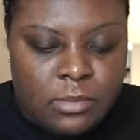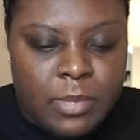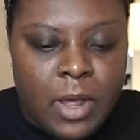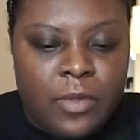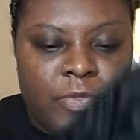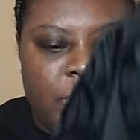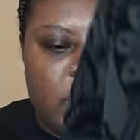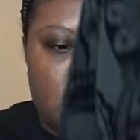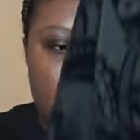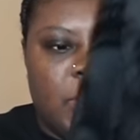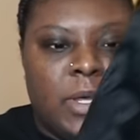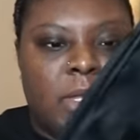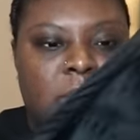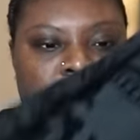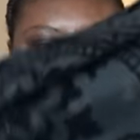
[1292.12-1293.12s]
about this.
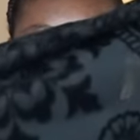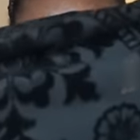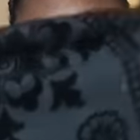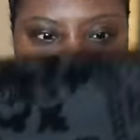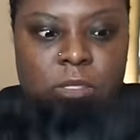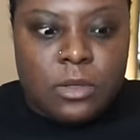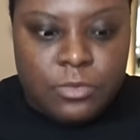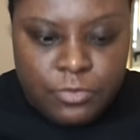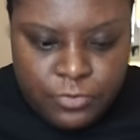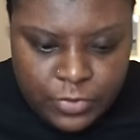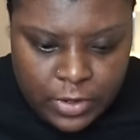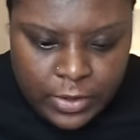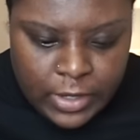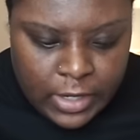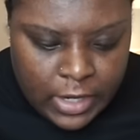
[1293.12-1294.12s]
But this is a
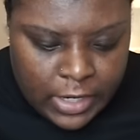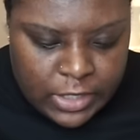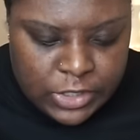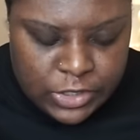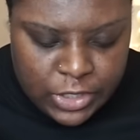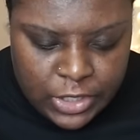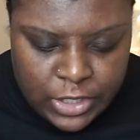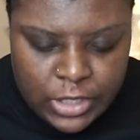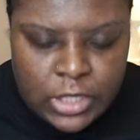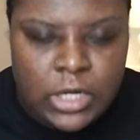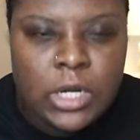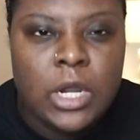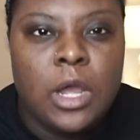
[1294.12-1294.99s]
very nice shirt.